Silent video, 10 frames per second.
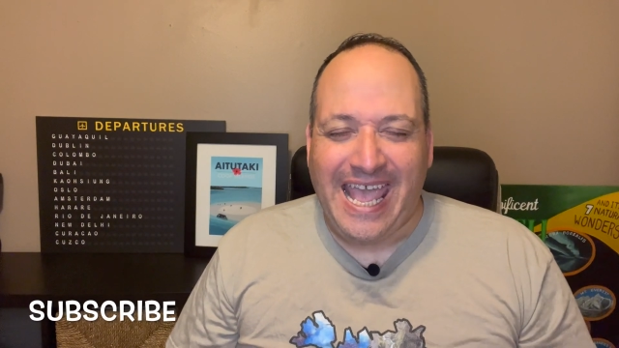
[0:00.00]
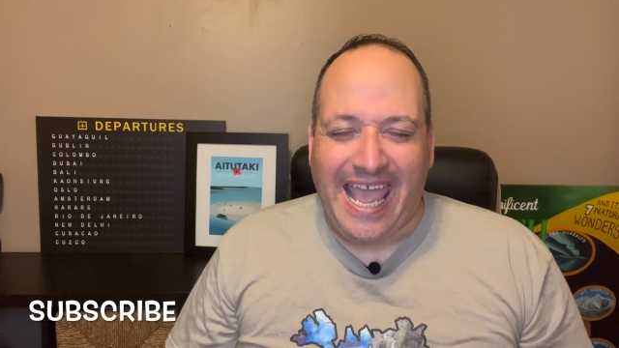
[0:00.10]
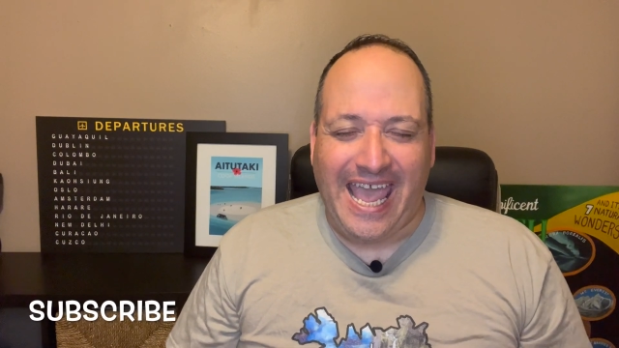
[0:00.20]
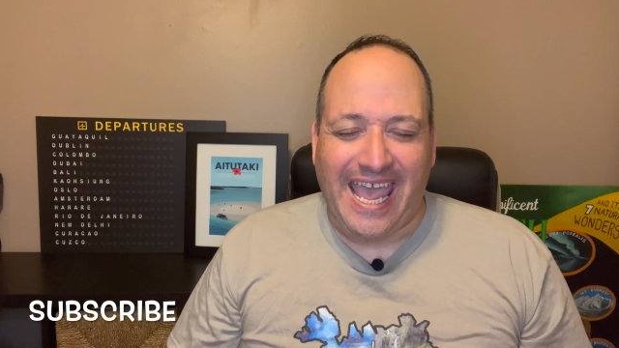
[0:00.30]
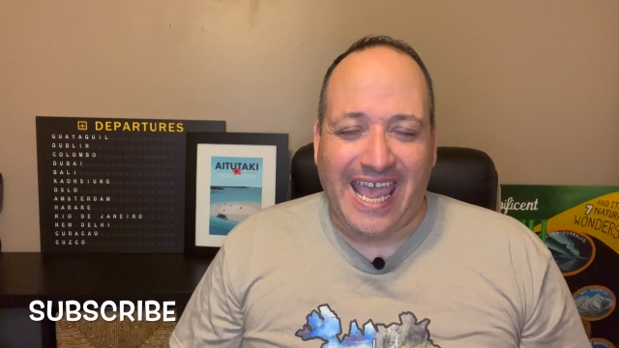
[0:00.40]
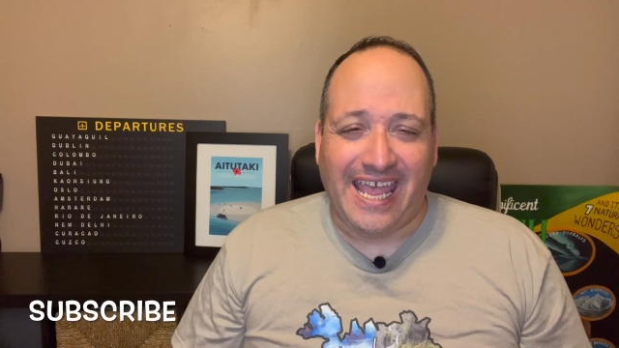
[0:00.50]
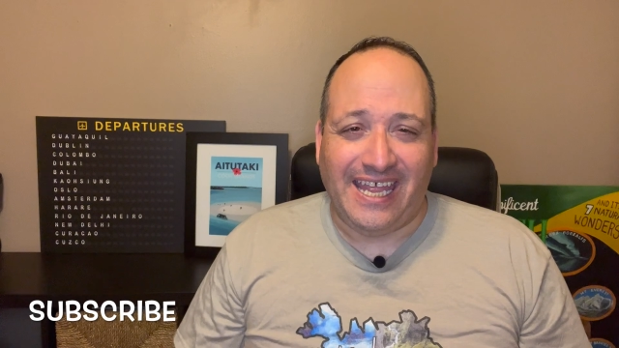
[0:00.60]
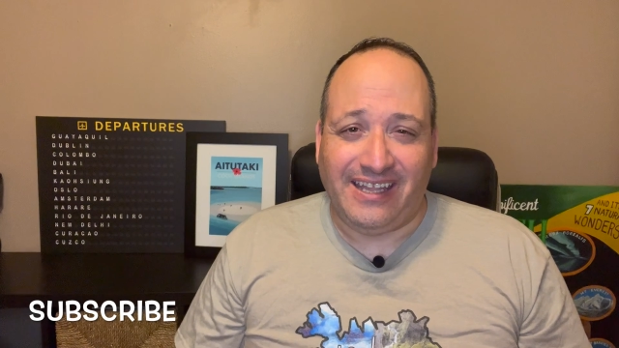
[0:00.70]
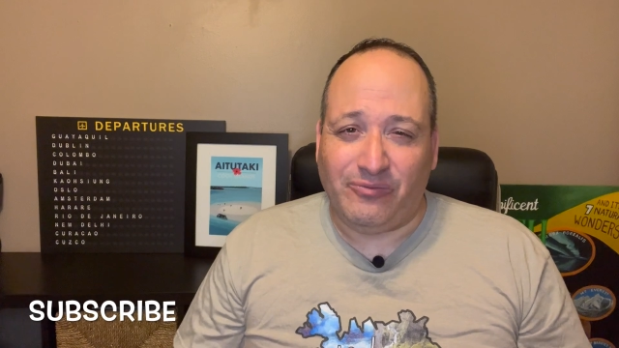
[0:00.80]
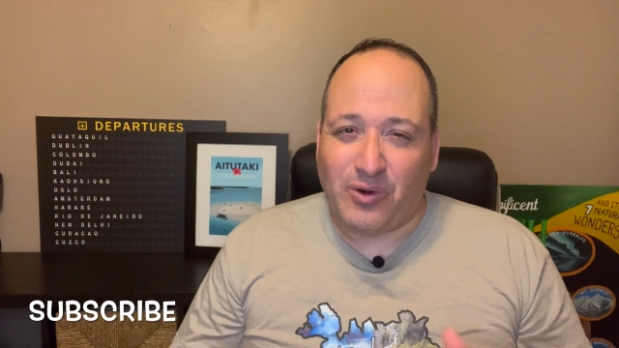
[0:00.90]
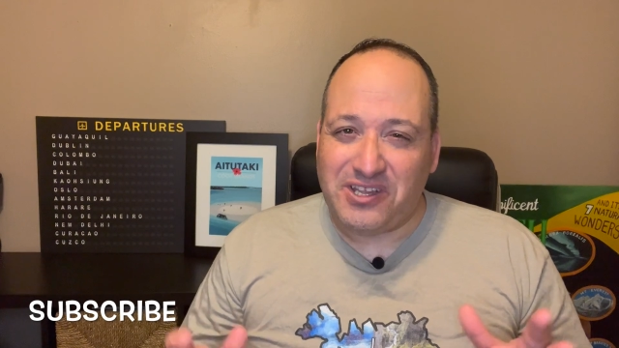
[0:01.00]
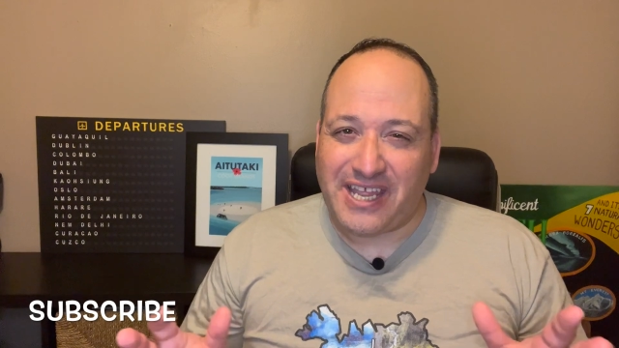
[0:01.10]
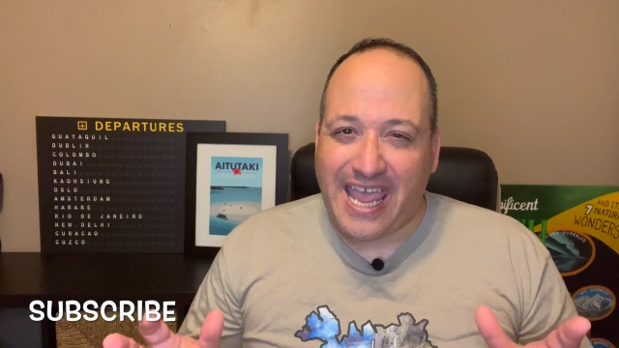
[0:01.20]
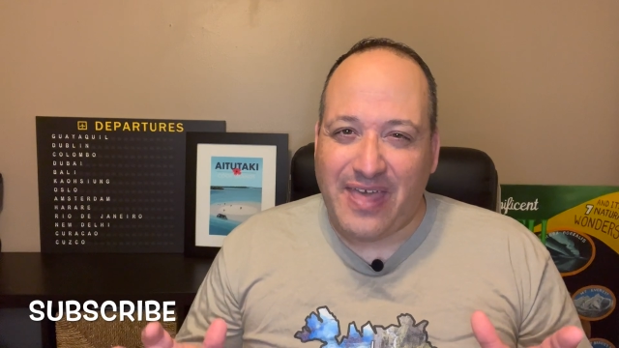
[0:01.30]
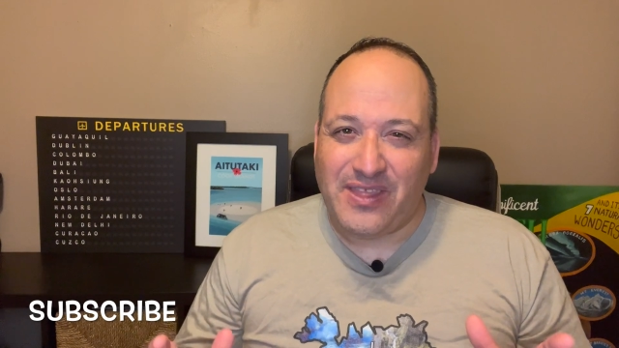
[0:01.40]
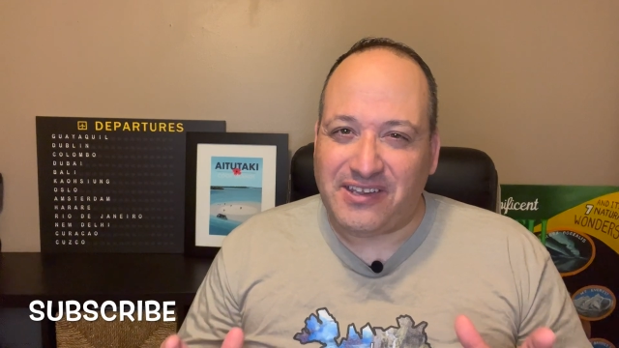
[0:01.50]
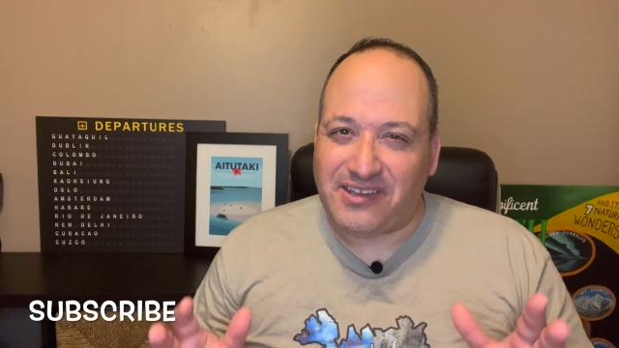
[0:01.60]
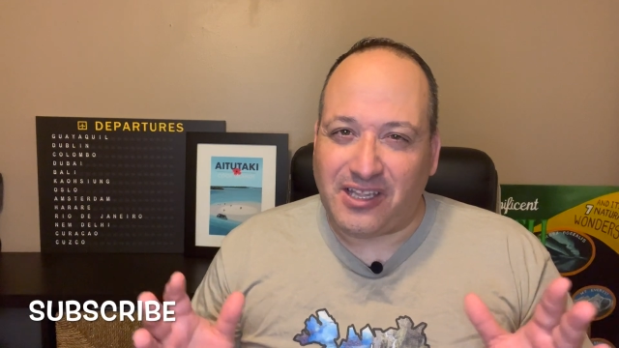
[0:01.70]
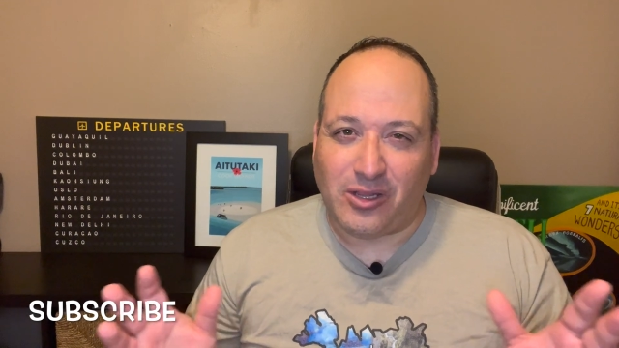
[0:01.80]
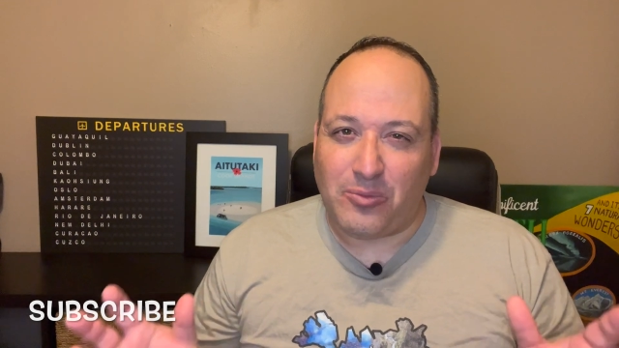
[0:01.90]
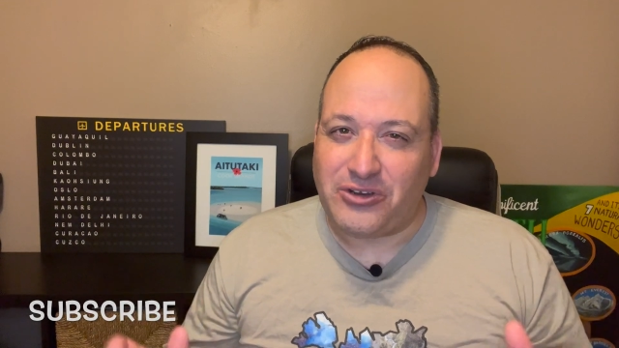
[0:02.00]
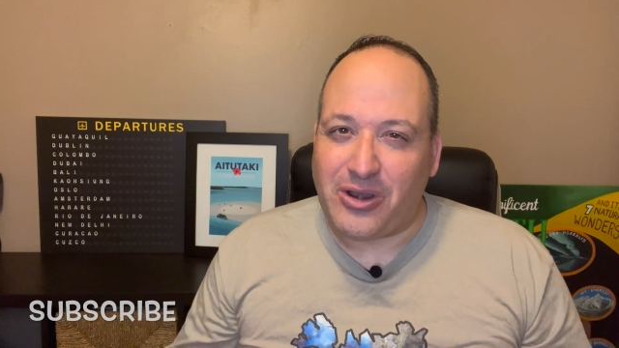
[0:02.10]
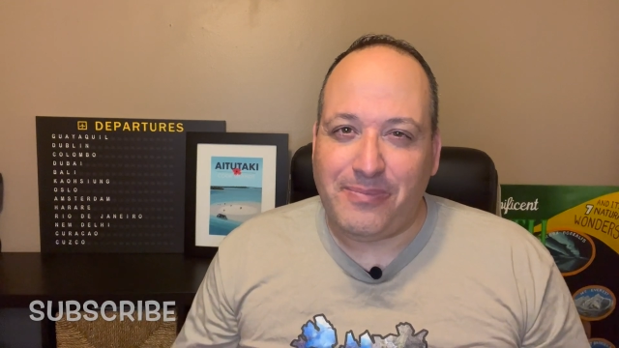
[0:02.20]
And once again, this is the Globechatter